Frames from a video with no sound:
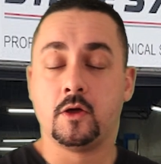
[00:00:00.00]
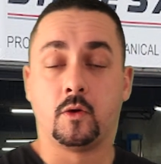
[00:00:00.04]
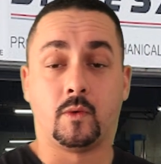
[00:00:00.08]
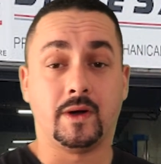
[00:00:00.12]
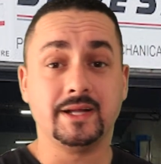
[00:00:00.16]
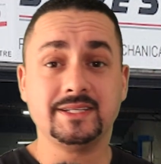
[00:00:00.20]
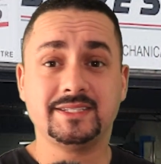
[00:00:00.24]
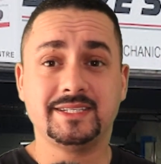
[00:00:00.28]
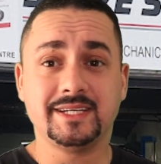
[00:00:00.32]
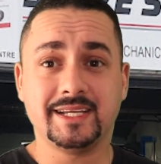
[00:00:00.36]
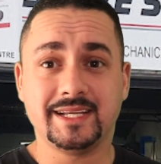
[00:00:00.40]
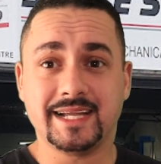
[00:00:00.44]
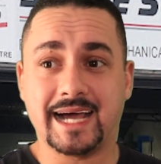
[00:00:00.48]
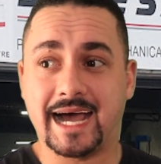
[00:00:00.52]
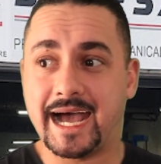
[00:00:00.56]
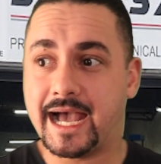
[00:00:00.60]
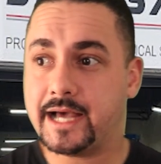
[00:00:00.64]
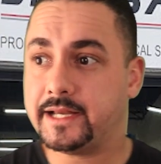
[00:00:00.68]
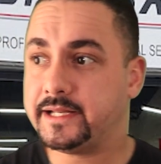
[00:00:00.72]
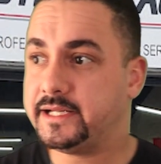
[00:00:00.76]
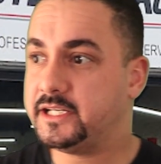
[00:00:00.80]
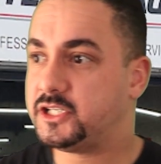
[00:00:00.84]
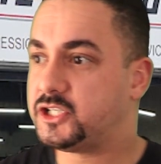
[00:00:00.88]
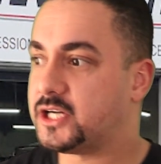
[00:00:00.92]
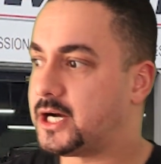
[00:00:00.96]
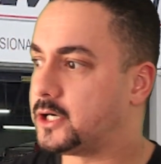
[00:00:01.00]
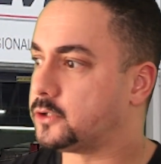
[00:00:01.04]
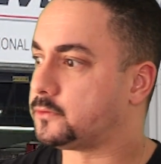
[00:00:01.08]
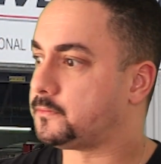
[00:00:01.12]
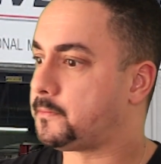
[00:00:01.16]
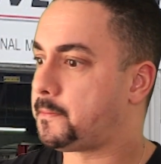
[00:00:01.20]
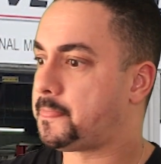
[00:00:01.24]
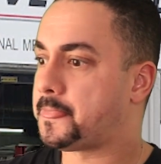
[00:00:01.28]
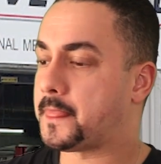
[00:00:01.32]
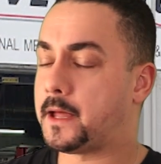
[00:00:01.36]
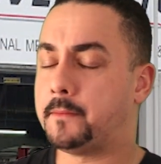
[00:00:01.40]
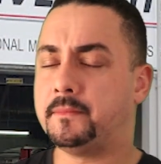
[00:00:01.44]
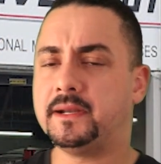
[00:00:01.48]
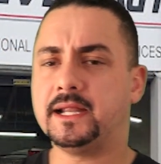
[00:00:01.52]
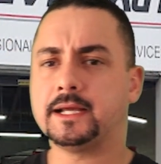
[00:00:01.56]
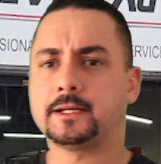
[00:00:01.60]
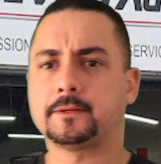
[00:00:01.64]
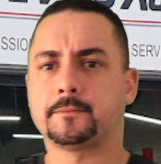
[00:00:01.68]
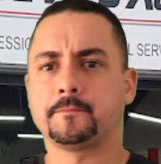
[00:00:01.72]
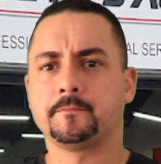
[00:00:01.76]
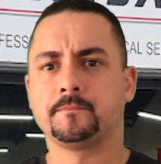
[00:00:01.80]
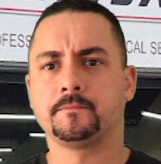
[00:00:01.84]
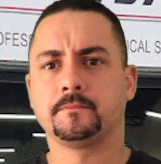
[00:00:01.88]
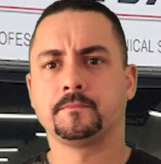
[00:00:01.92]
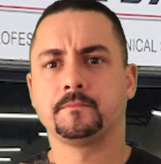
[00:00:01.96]
Once again, I reach out. I'm
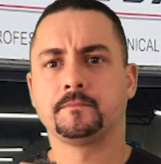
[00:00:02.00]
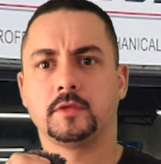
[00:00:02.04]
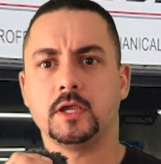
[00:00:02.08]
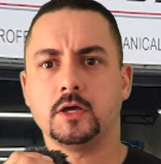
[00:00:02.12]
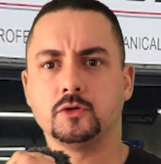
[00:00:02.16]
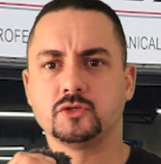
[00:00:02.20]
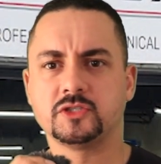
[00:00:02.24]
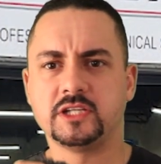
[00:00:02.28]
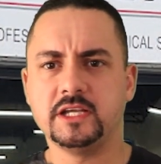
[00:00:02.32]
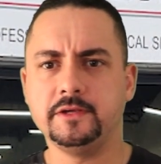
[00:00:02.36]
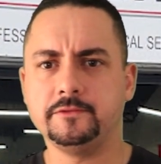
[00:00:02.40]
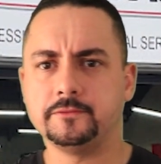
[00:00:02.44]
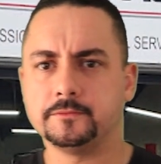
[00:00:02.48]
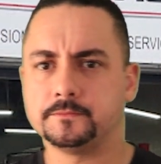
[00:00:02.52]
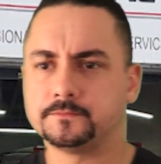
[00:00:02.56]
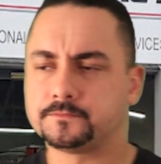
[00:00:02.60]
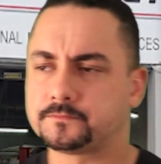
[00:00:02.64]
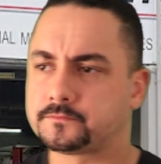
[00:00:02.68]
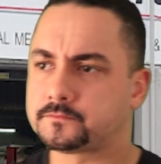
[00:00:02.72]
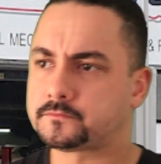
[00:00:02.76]
like, Yo, Steve.